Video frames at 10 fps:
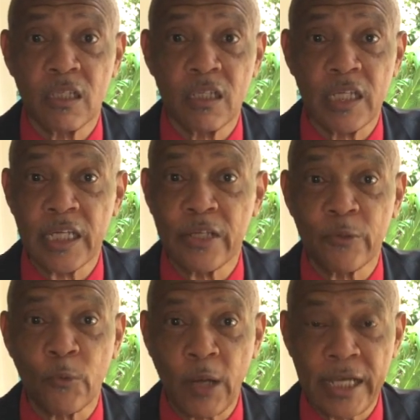
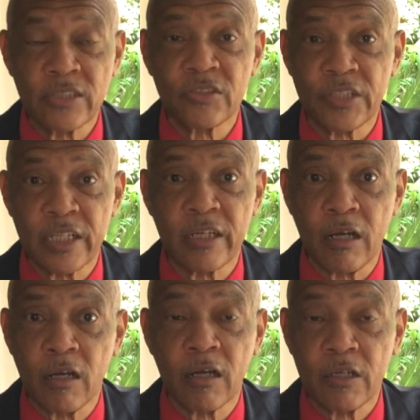and rights that
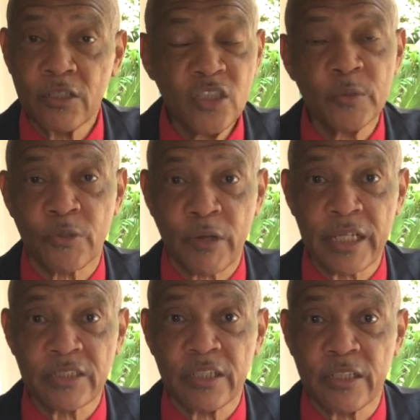are human
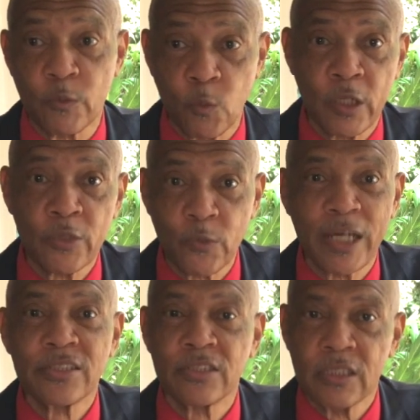rights. And one
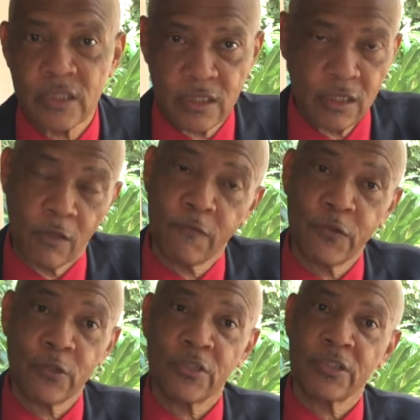right
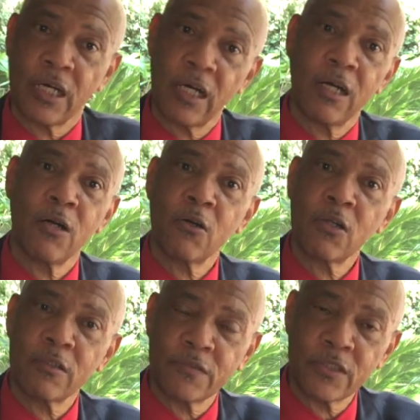afforded to
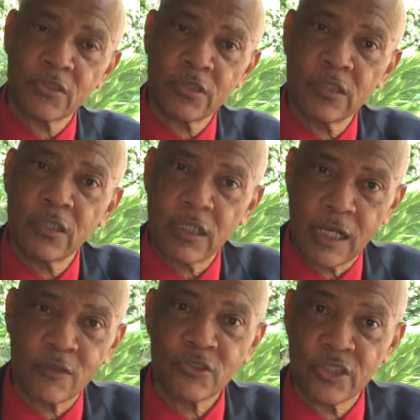all of us,
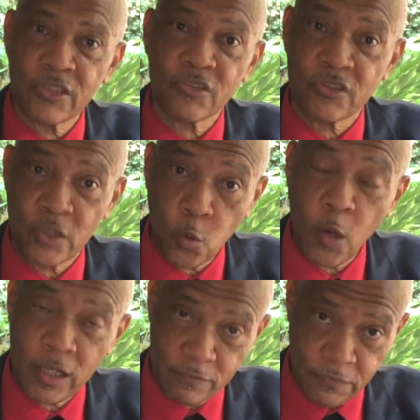our citizens that
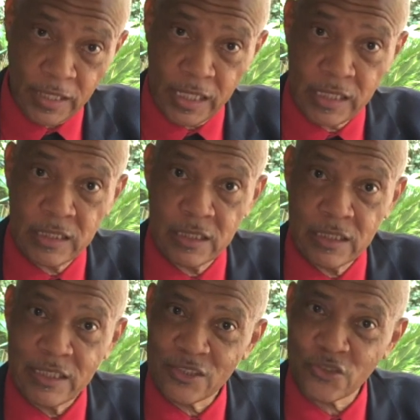qualify,
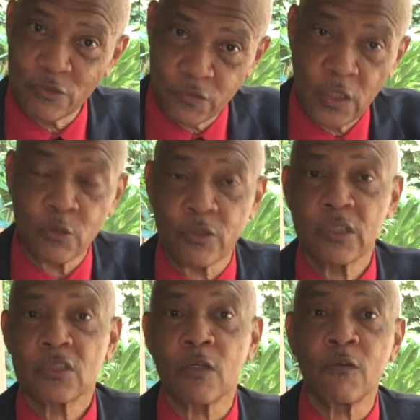is to vote.
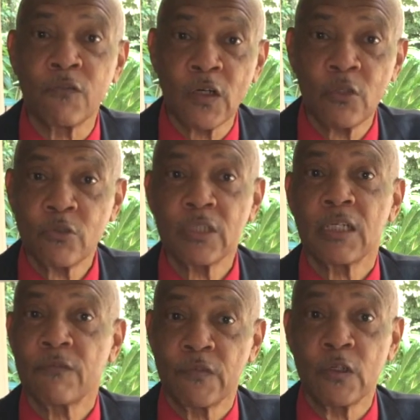So vote,
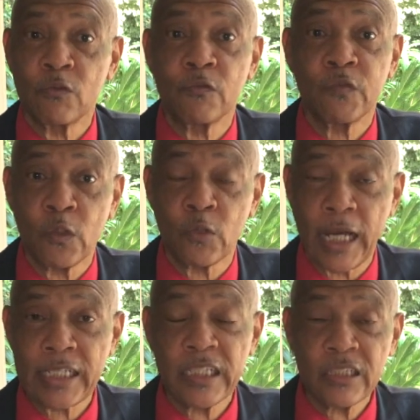vote, vote.
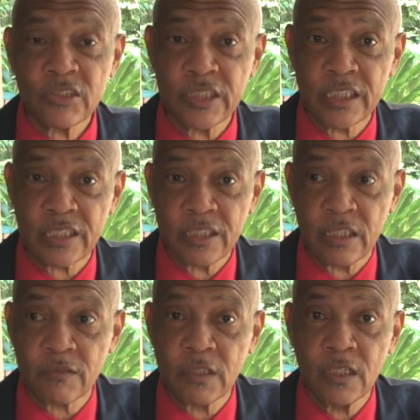I can't say it enough.